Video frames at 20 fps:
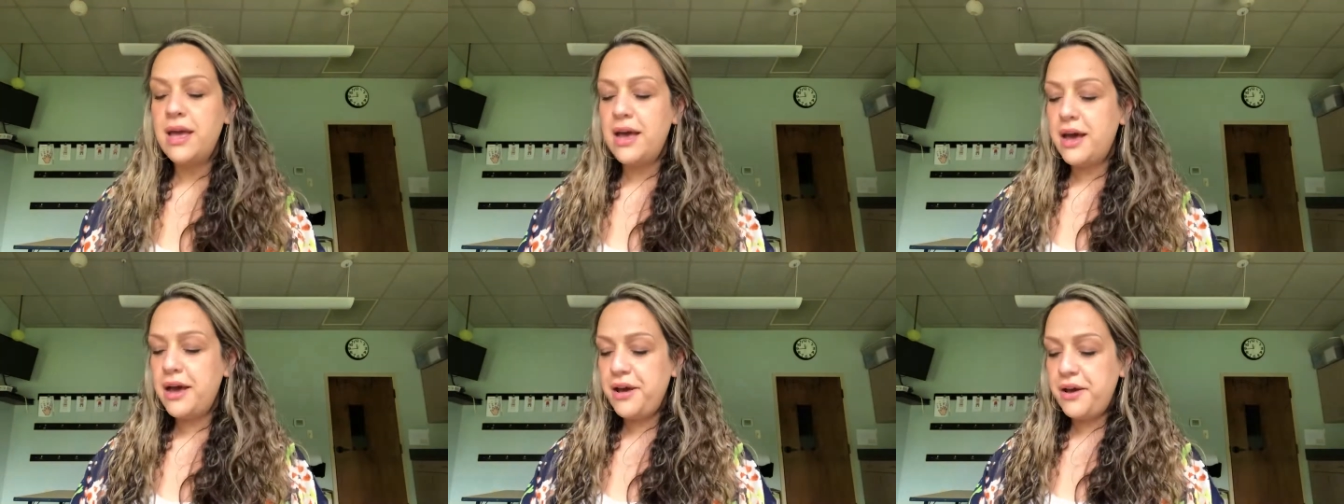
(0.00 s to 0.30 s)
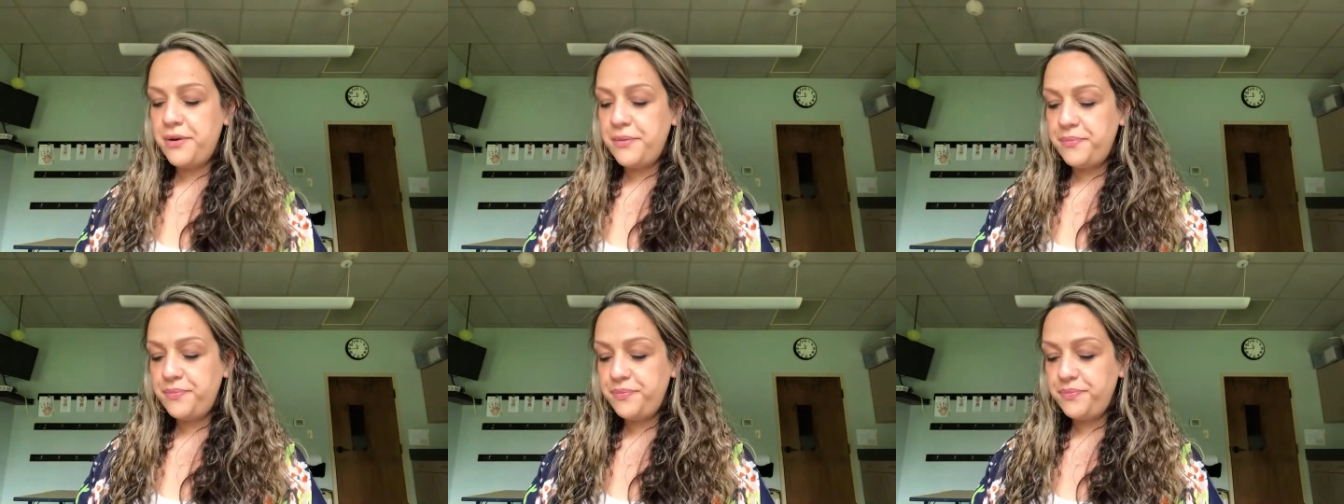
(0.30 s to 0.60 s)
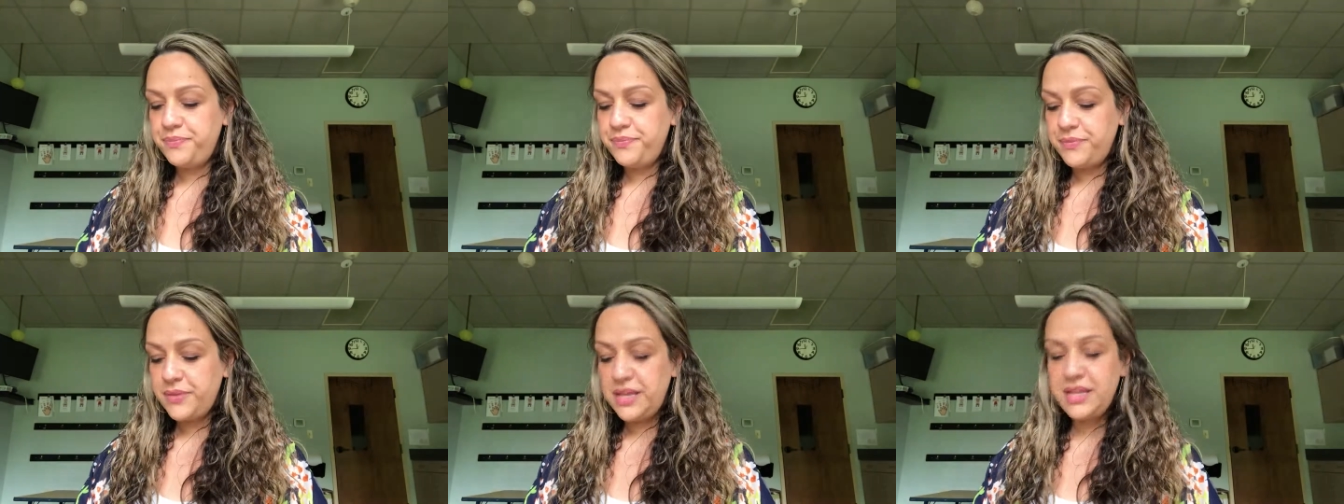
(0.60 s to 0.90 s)
Um,
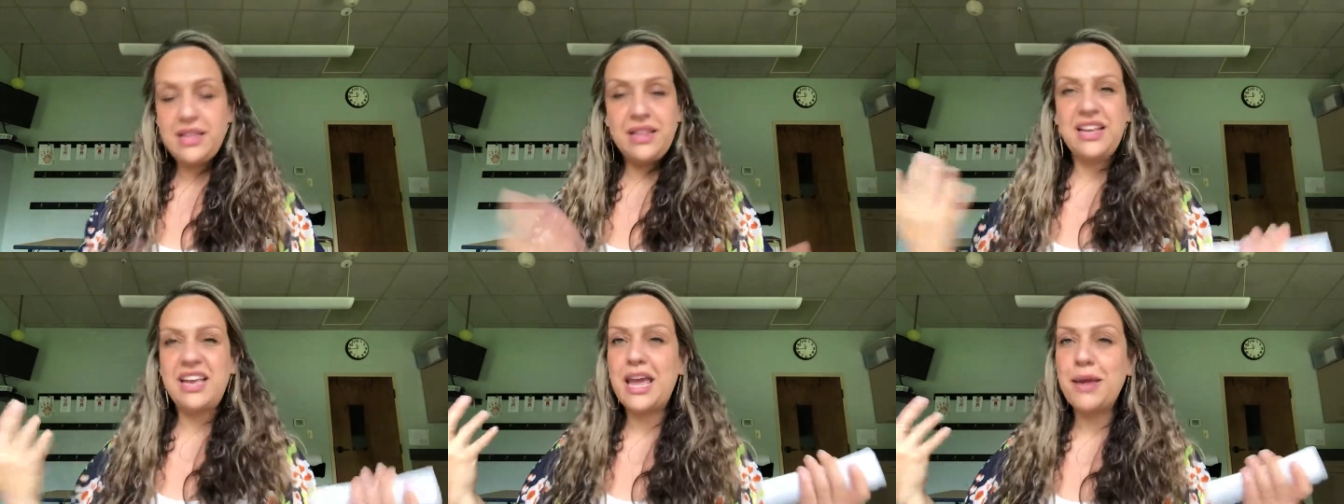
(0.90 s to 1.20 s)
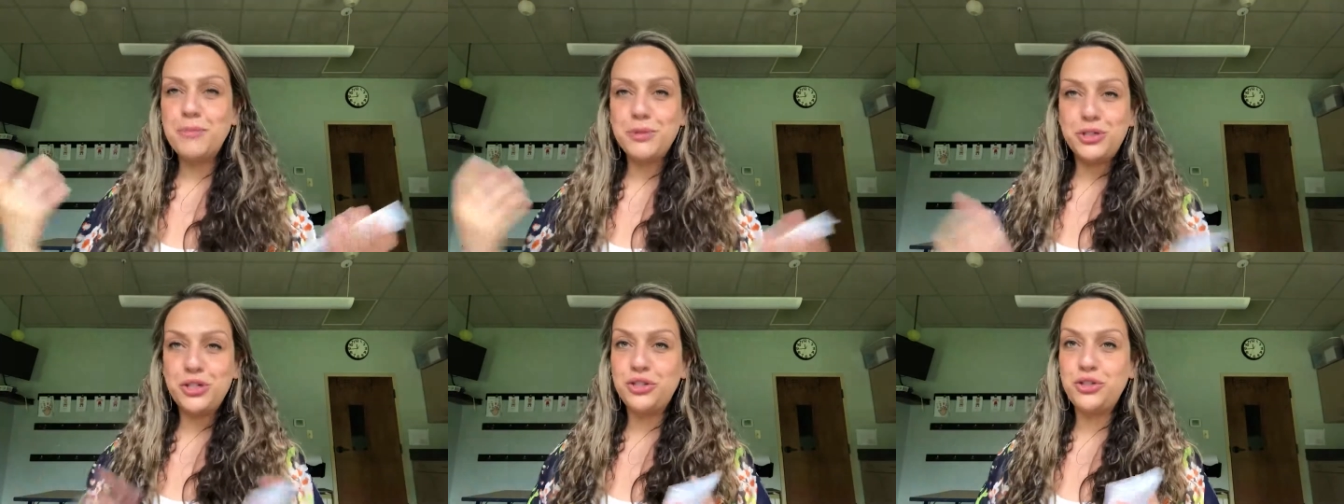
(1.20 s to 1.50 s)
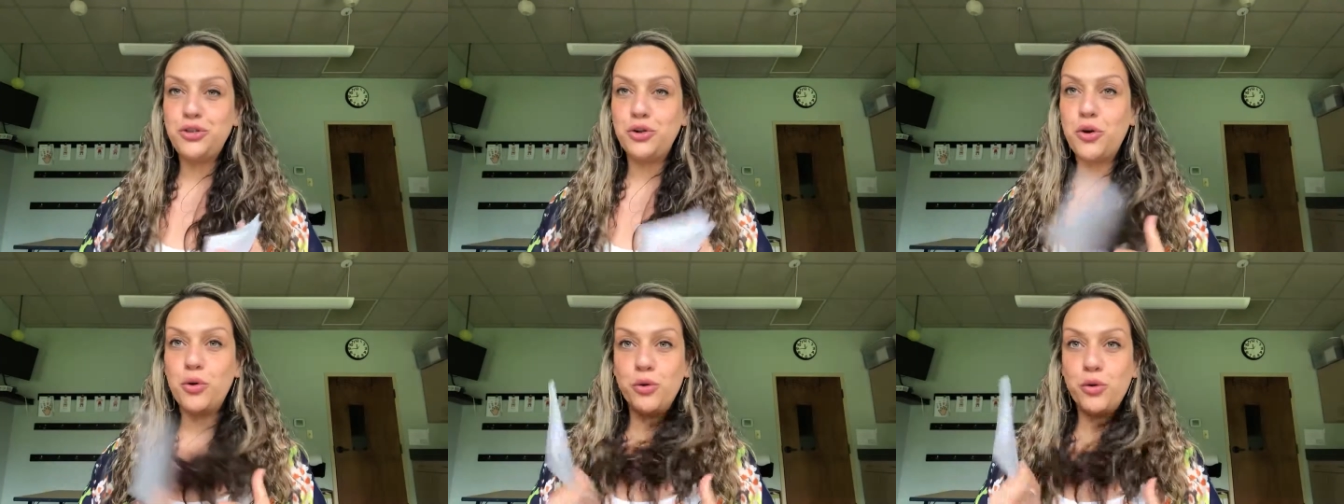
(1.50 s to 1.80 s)
and the game is
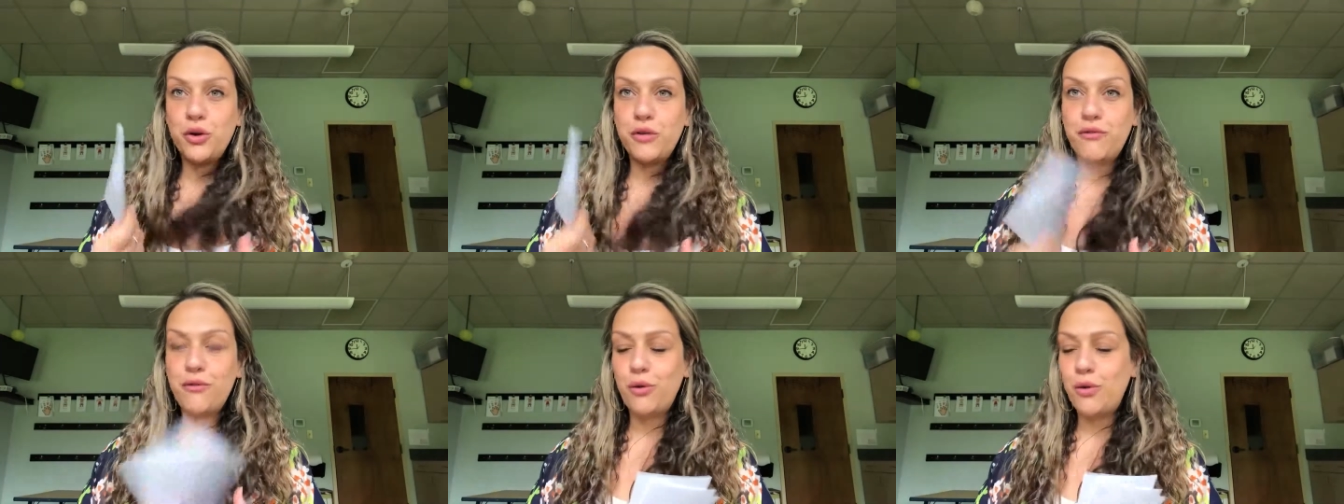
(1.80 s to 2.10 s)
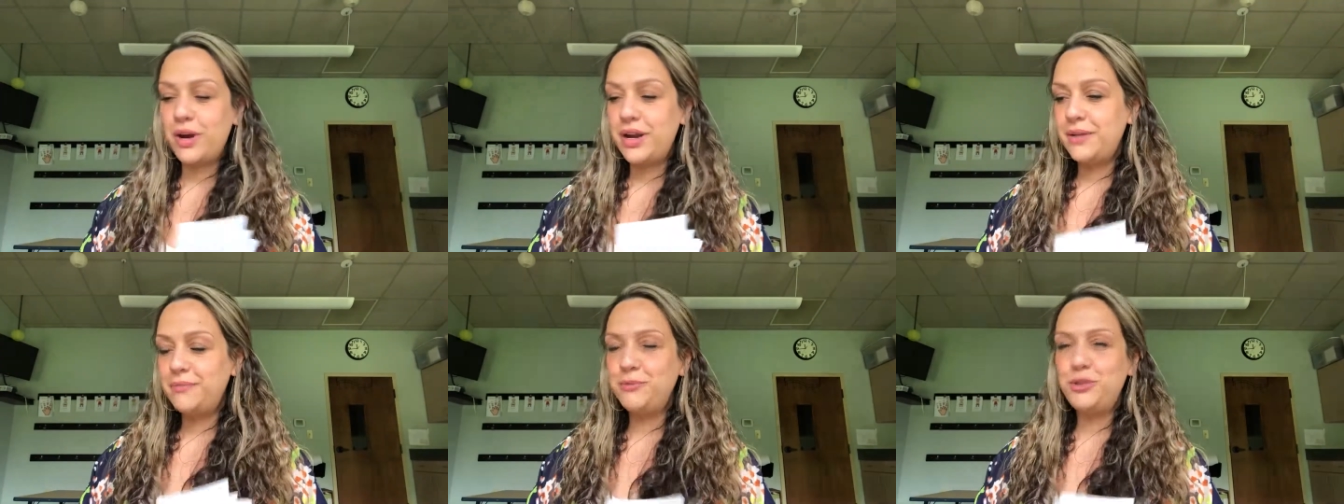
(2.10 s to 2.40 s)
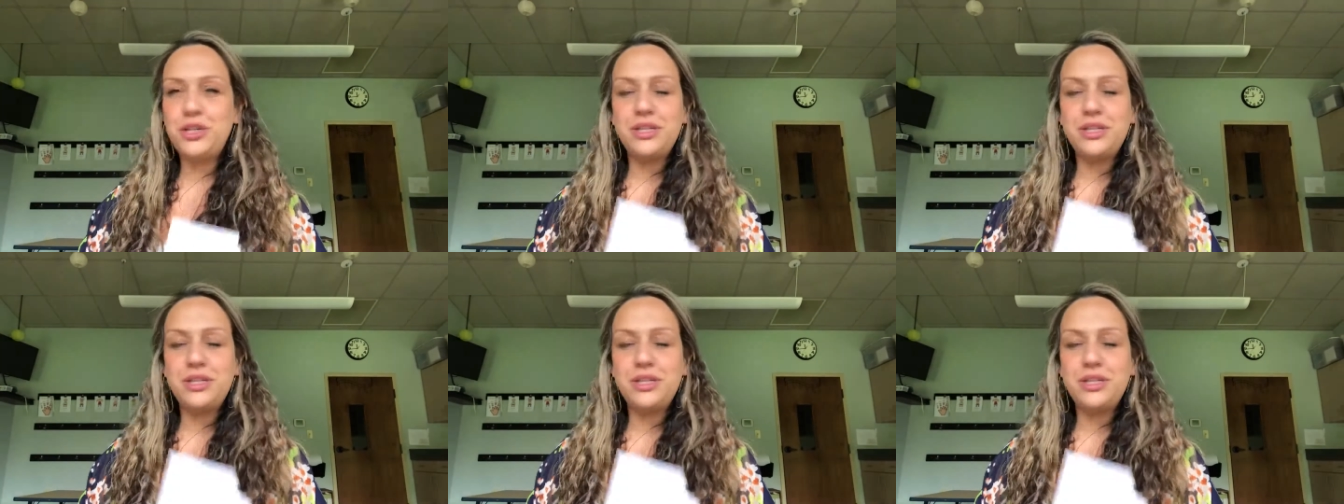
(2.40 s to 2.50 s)
just to go look for it.